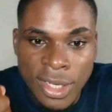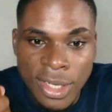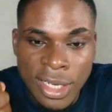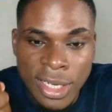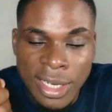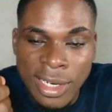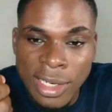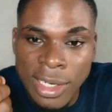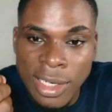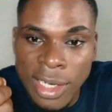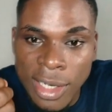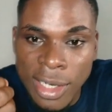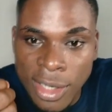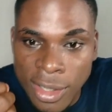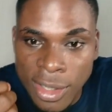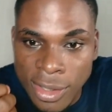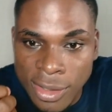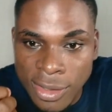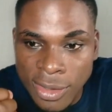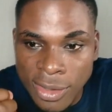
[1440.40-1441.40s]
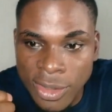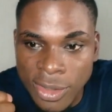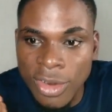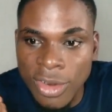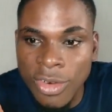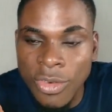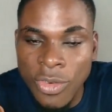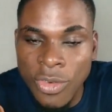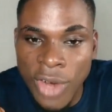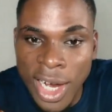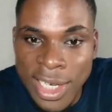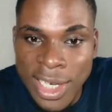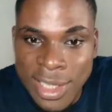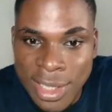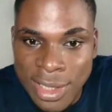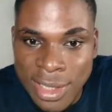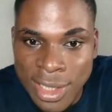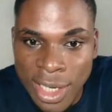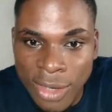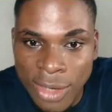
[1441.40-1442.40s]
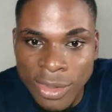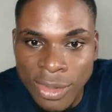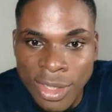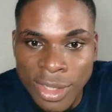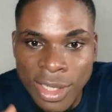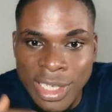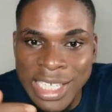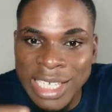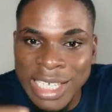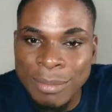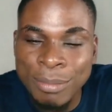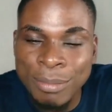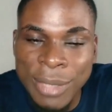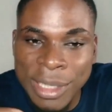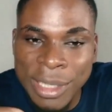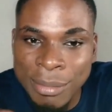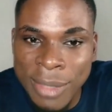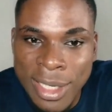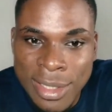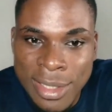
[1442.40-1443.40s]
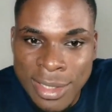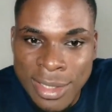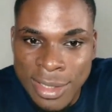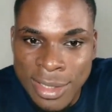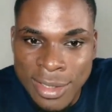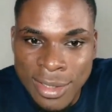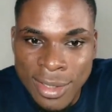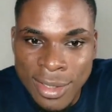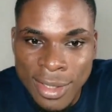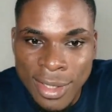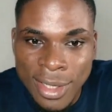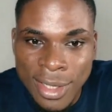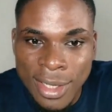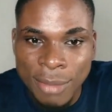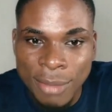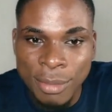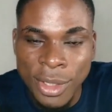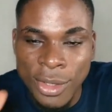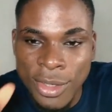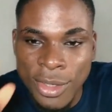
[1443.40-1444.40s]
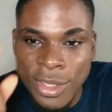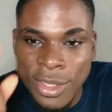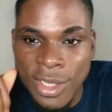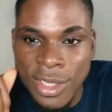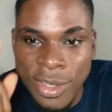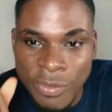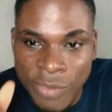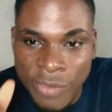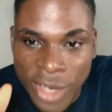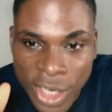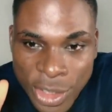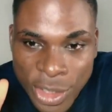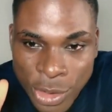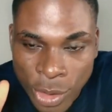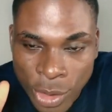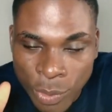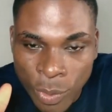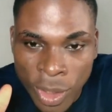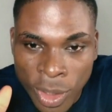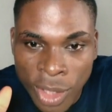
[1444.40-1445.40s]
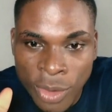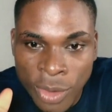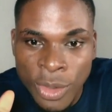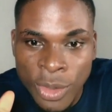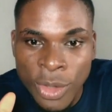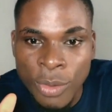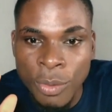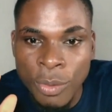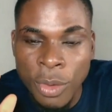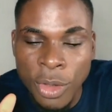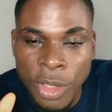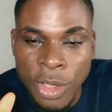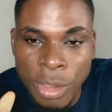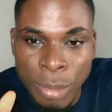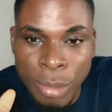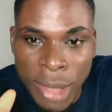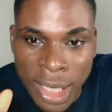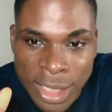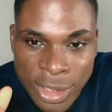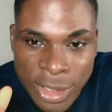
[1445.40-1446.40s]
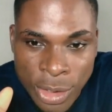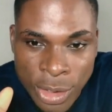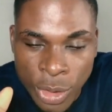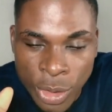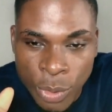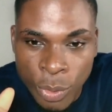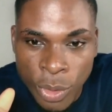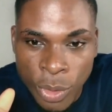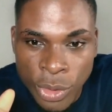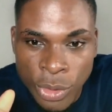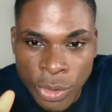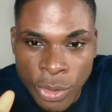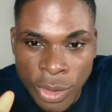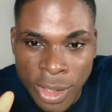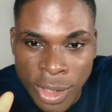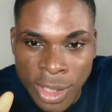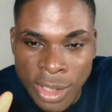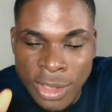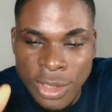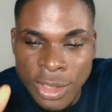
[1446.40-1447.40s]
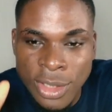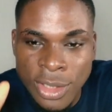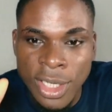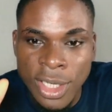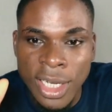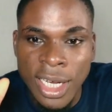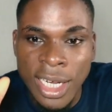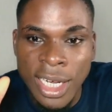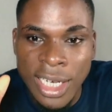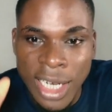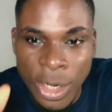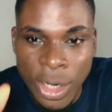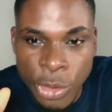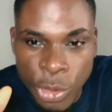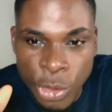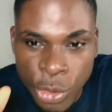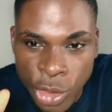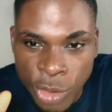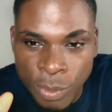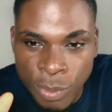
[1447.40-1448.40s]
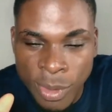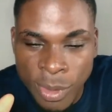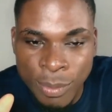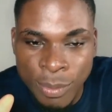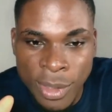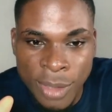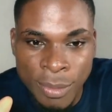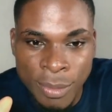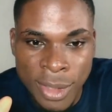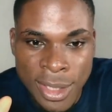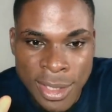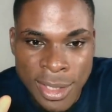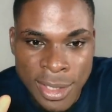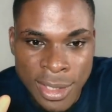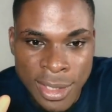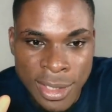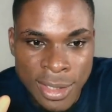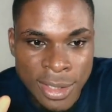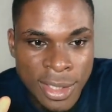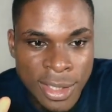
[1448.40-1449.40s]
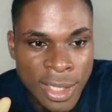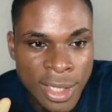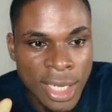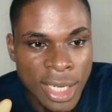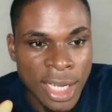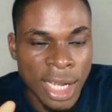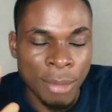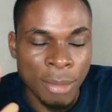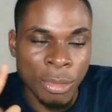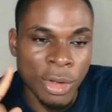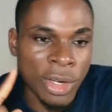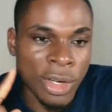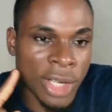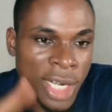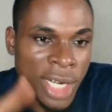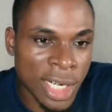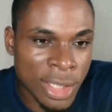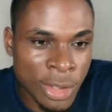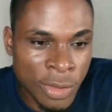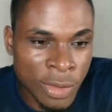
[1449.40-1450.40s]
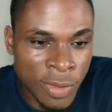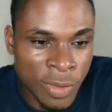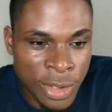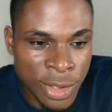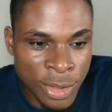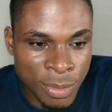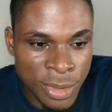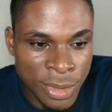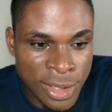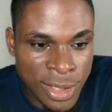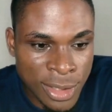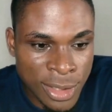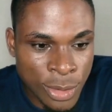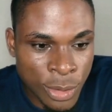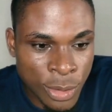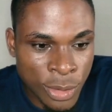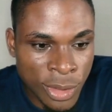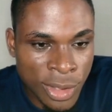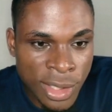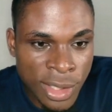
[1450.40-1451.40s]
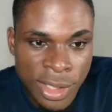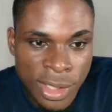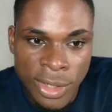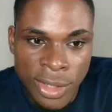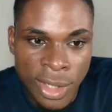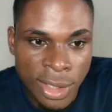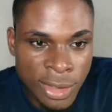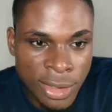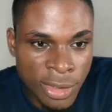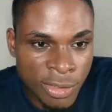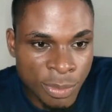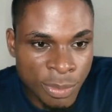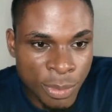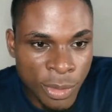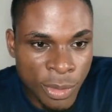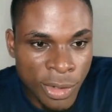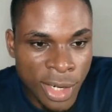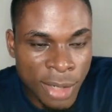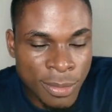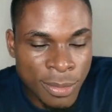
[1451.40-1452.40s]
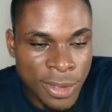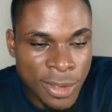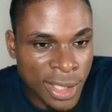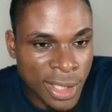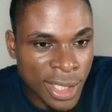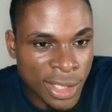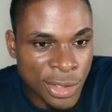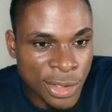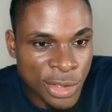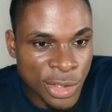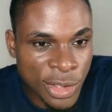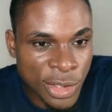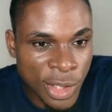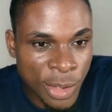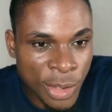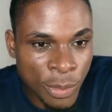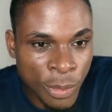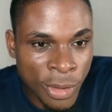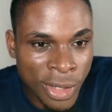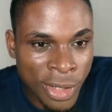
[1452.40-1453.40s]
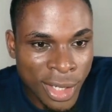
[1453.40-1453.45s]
learn, write it down, implement it, because in a very short while, we're going to be asking you what you learned and how you're going to be implementing it. I'm going to hand it over to Mr. Tony, the Director of Programs at ETN Network,